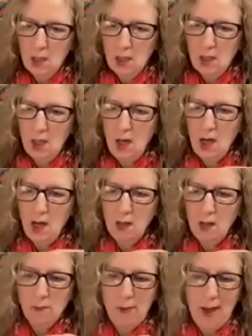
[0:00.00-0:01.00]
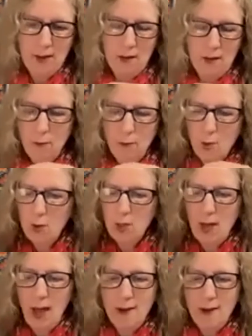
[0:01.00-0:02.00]
back and forth with
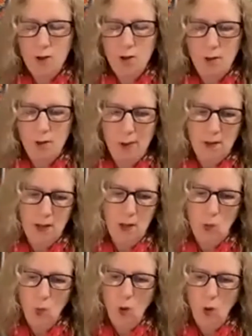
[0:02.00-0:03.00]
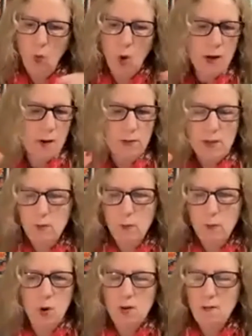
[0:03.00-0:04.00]
the editor about like, well, what are the
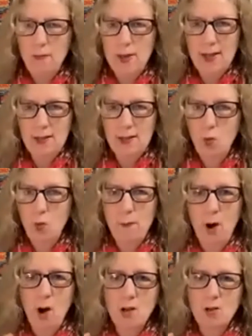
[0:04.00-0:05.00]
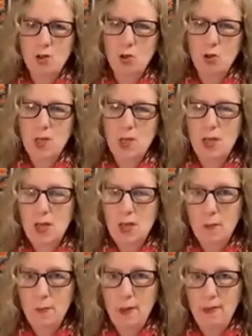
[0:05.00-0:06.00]
important bits? What parts do we
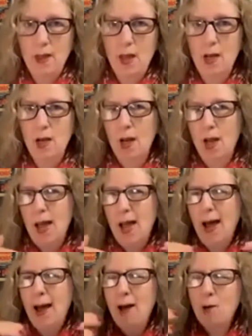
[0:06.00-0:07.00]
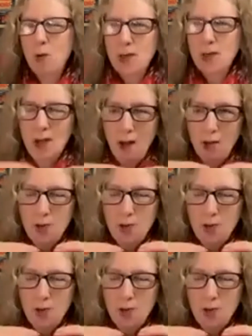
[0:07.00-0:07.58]
keep? And then how do I tell the